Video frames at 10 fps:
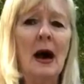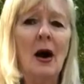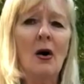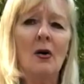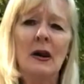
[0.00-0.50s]

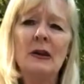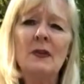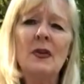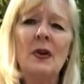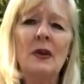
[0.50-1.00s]
are,
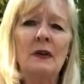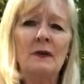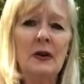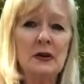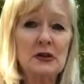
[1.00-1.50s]
even though they're
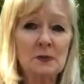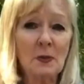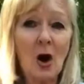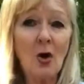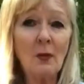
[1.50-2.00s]
very
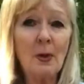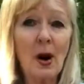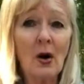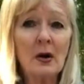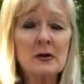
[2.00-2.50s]
small
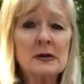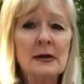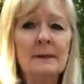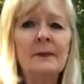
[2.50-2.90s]
parts,